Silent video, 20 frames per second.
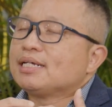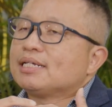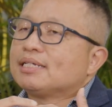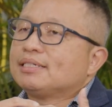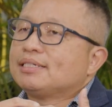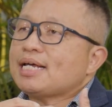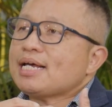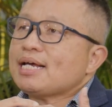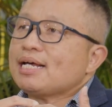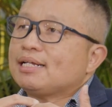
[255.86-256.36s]

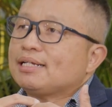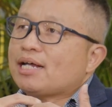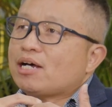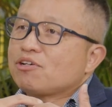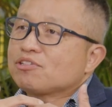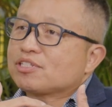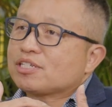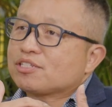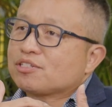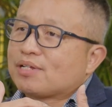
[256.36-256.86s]
That
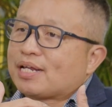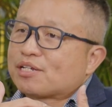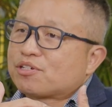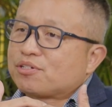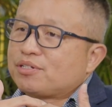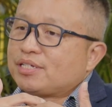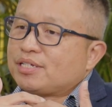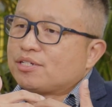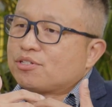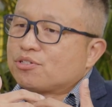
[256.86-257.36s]
allows us to
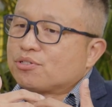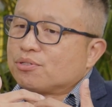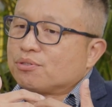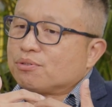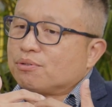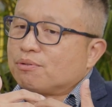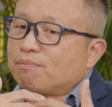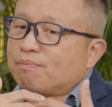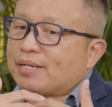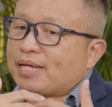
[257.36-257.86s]
actually
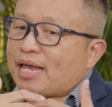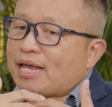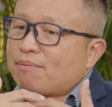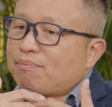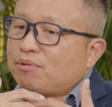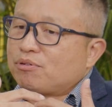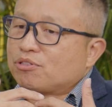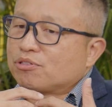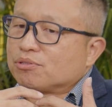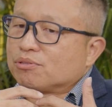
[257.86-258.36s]
to be
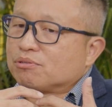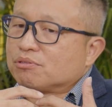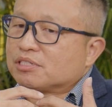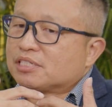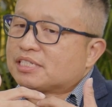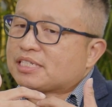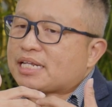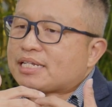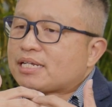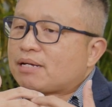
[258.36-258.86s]
able to
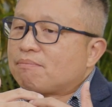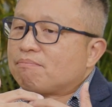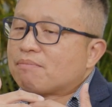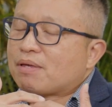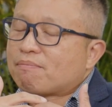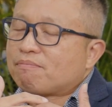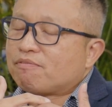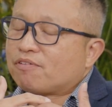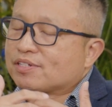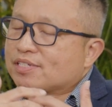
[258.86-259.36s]
set up,
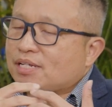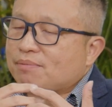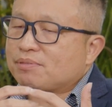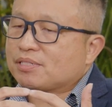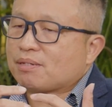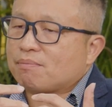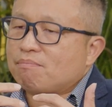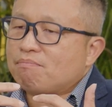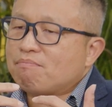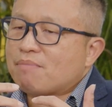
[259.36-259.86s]
for example,
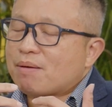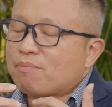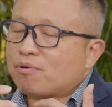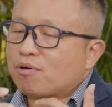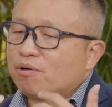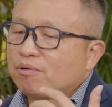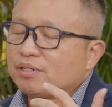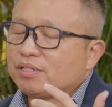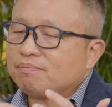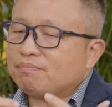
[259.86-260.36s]
some
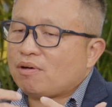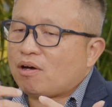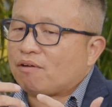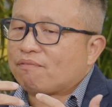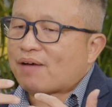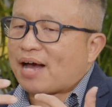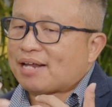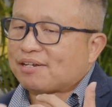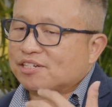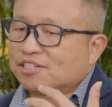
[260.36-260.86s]
memorandum
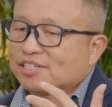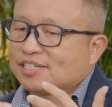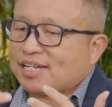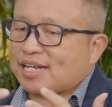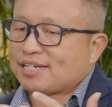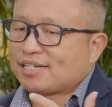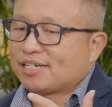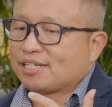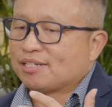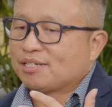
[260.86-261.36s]
of
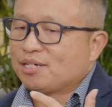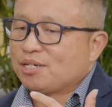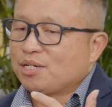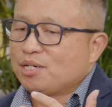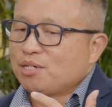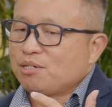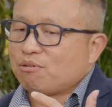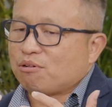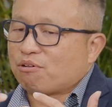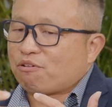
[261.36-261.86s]
understanding
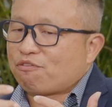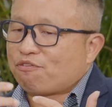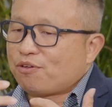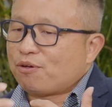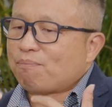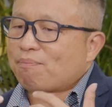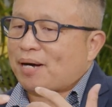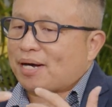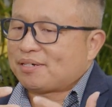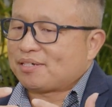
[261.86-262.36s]
with a
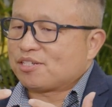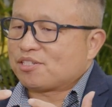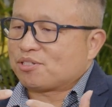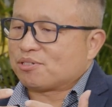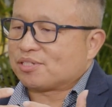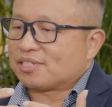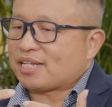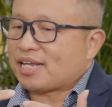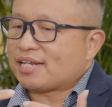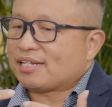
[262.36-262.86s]
few partners
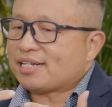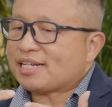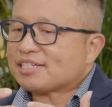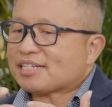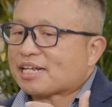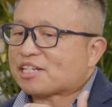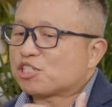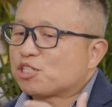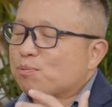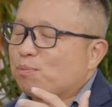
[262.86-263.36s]
to say, let's
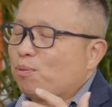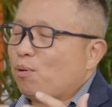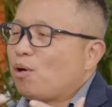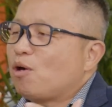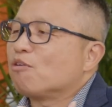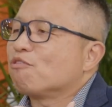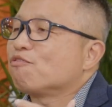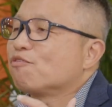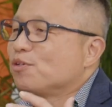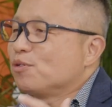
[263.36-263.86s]

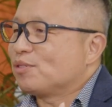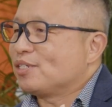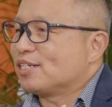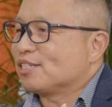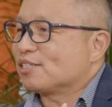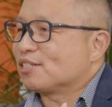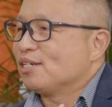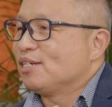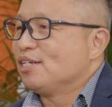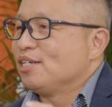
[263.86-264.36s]
explore a few
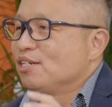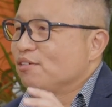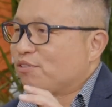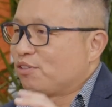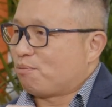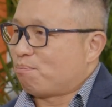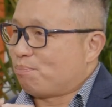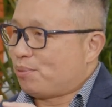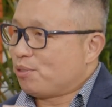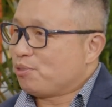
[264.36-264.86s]
things for
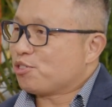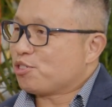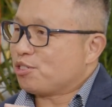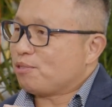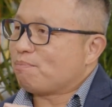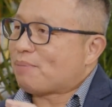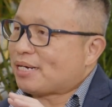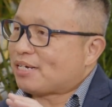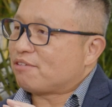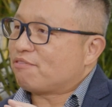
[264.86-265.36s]
the
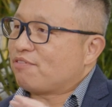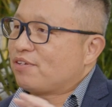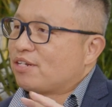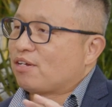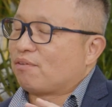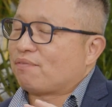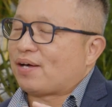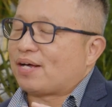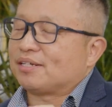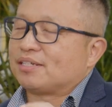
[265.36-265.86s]
mutual benefit
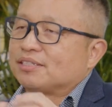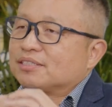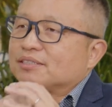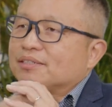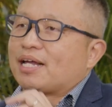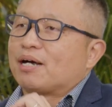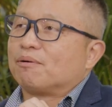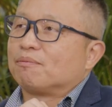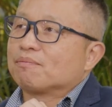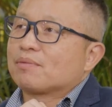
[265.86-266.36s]
of others.
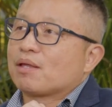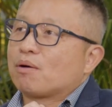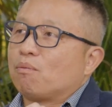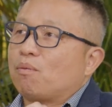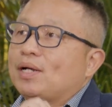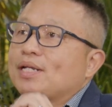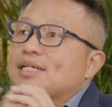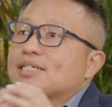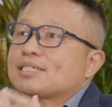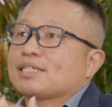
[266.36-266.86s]
Now,
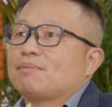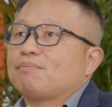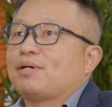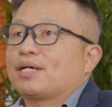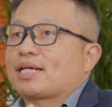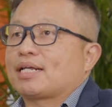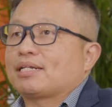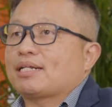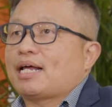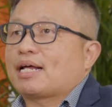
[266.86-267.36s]
one example
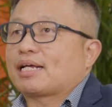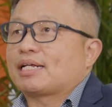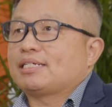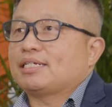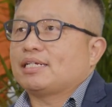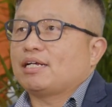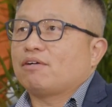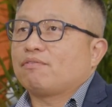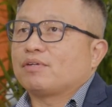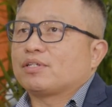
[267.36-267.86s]
I can
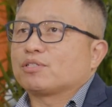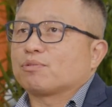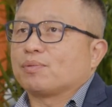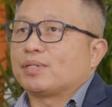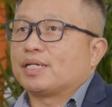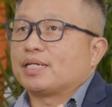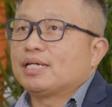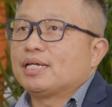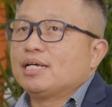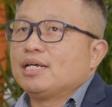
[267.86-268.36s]
think of is
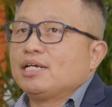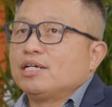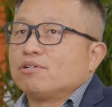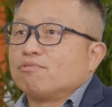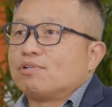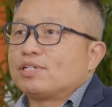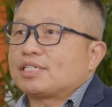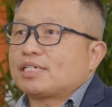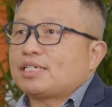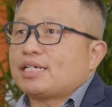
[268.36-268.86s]
we
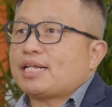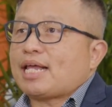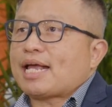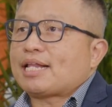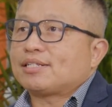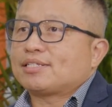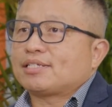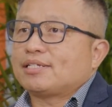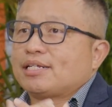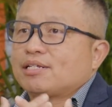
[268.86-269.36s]
recently
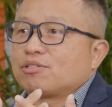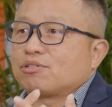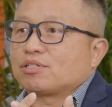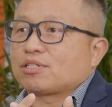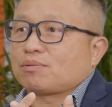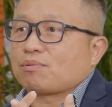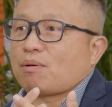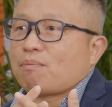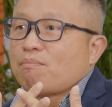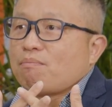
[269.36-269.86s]
entered into
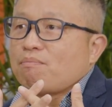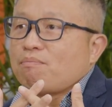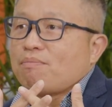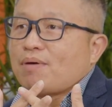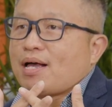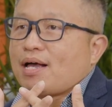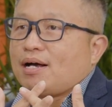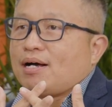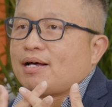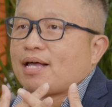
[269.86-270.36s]
some sort
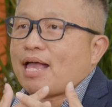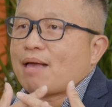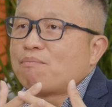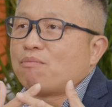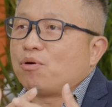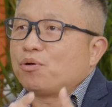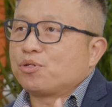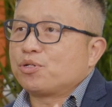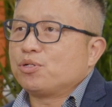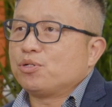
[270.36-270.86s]
of
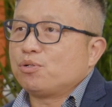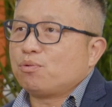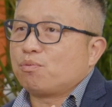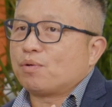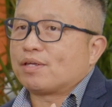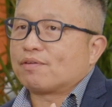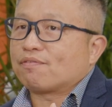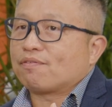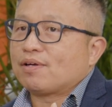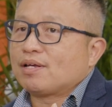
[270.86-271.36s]
MOU
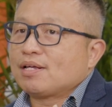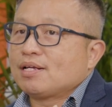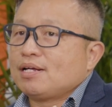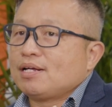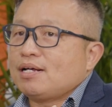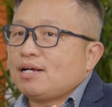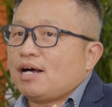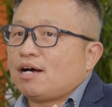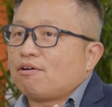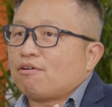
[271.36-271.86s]
with
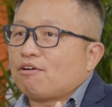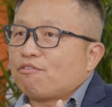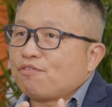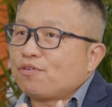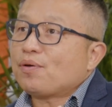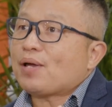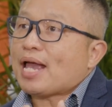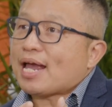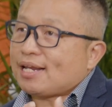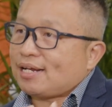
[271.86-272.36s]
a
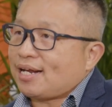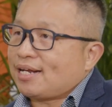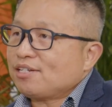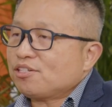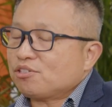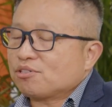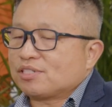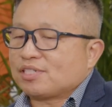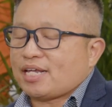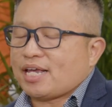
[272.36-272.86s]
few
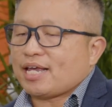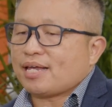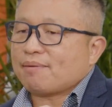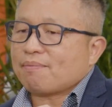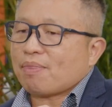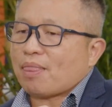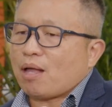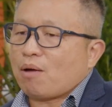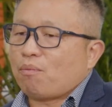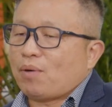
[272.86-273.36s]
airlines to say,
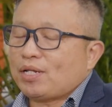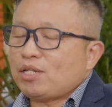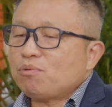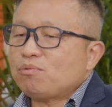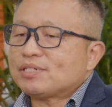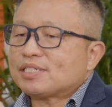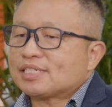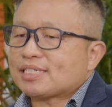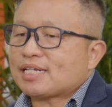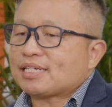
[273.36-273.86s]
why don't
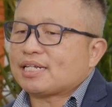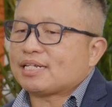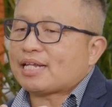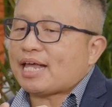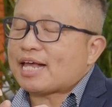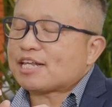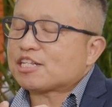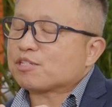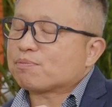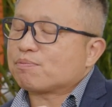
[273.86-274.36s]
we set an
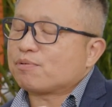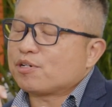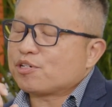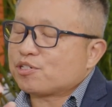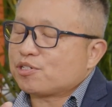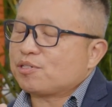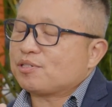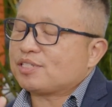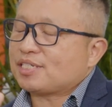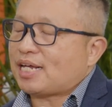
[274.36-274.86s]

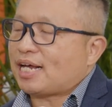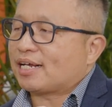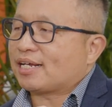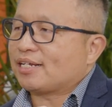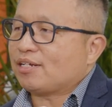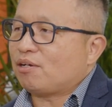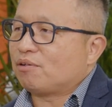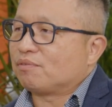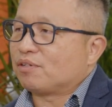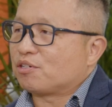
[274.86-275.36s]
aspirational
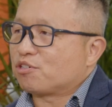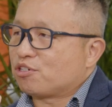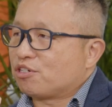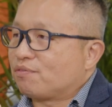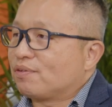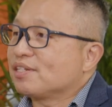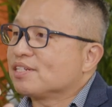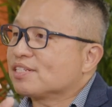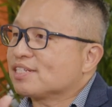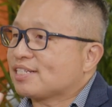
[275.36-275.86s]
target on
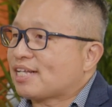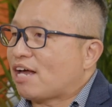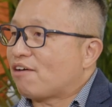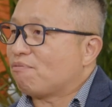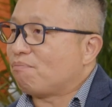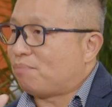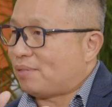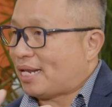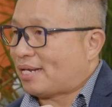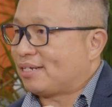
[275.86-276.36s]
achieving SAF
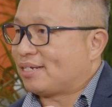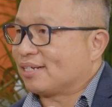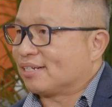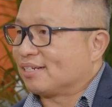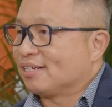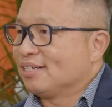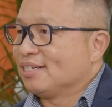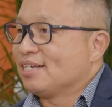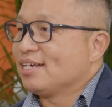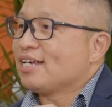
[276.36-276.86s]
blending
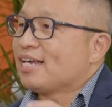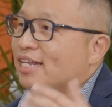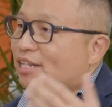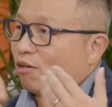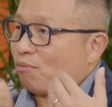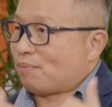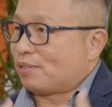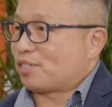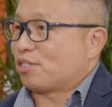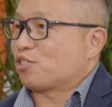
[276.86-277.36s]
in
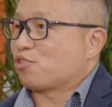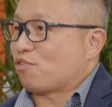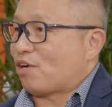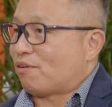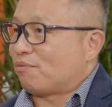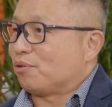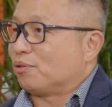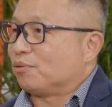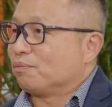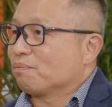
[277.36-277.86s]
our business
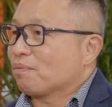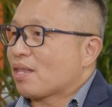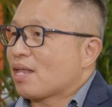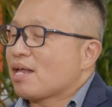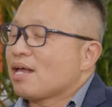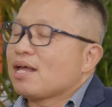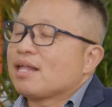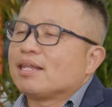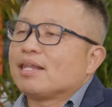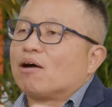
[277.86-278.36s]
travel?
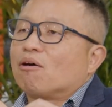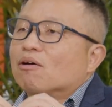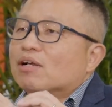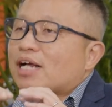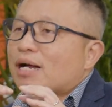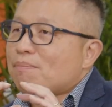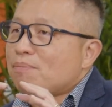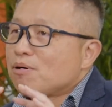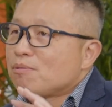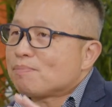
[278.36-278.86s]
Now, a
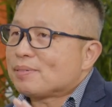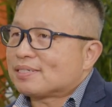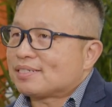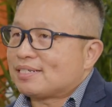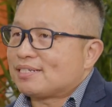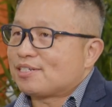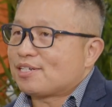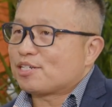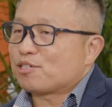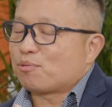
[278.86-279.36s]
couple of
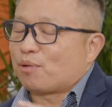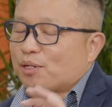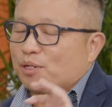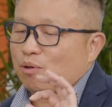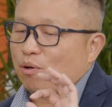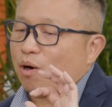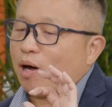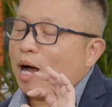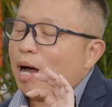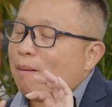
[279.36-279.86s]
percentage, what we
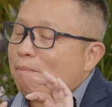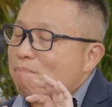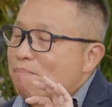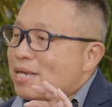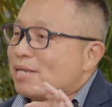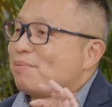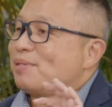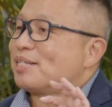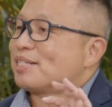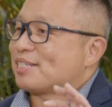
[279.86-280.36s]
call
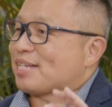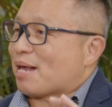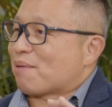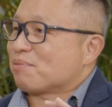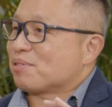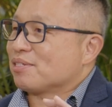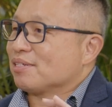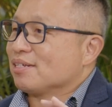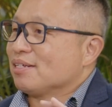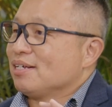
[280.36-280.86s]
baby
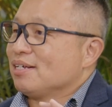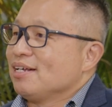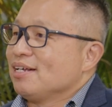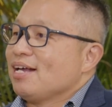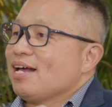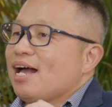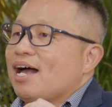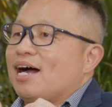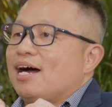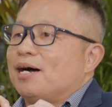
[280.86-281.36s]
steps.
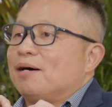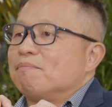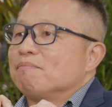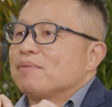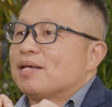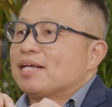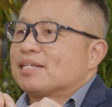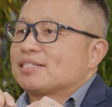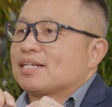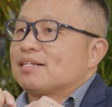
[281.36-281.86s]

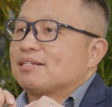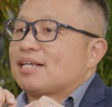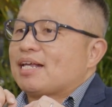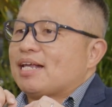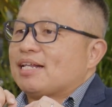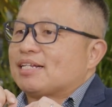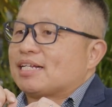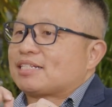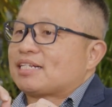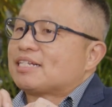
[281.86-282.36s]
There's an
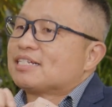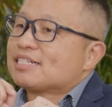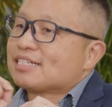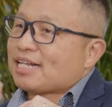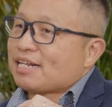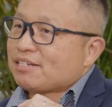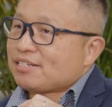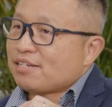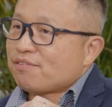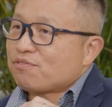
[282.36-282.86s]

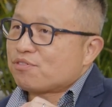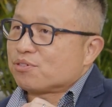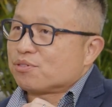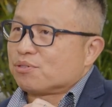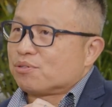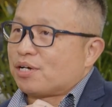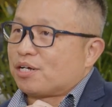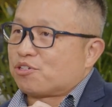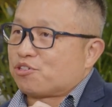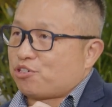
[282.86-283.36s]
incentive
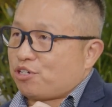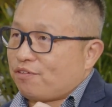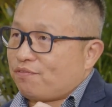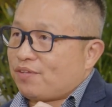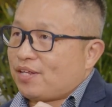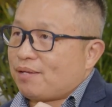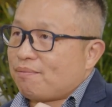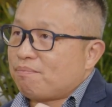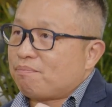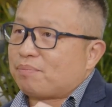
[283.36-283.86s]
to achieve
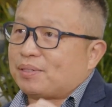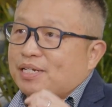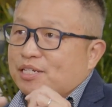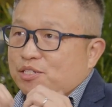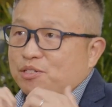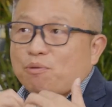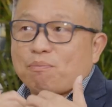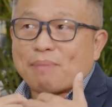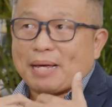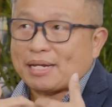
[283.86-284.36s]
them, but
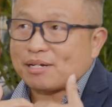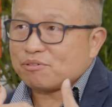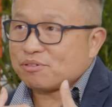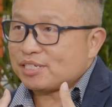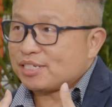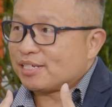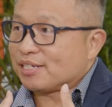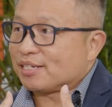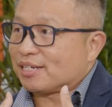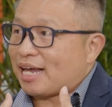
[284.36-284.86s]
there's no
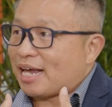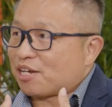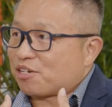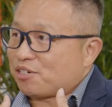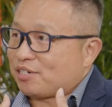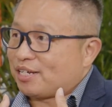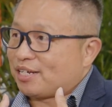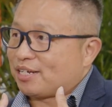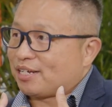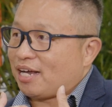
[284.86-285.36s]
penalty
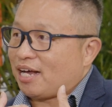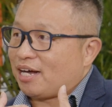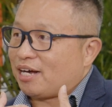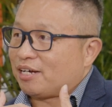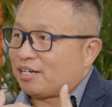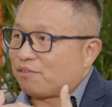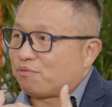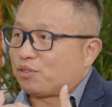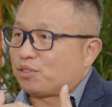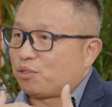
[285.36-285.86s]
actually
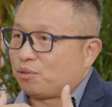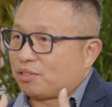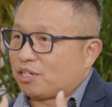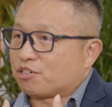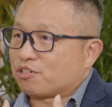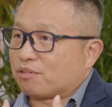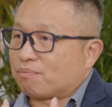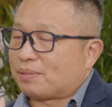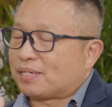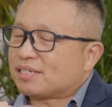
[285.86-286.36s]
if we don't
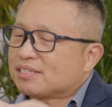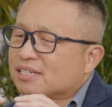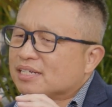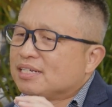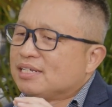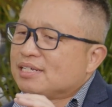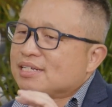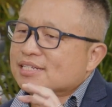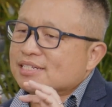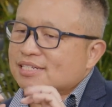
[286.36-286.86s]
achieve, because
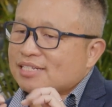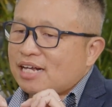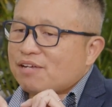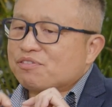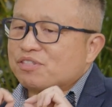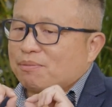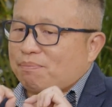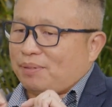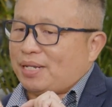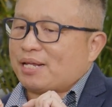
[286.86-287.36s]

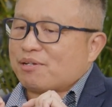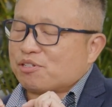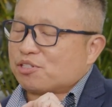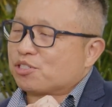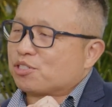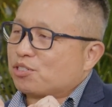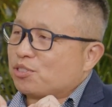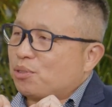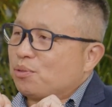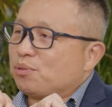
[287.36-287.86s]
self-supply is
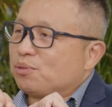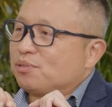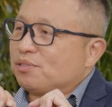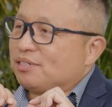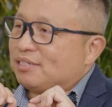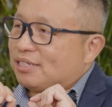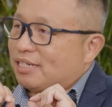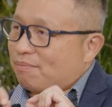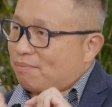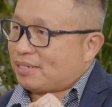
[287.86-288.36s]
so
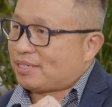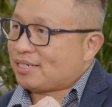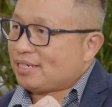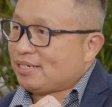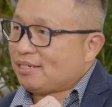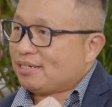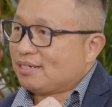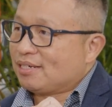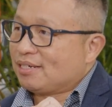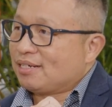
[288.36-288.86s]
limited.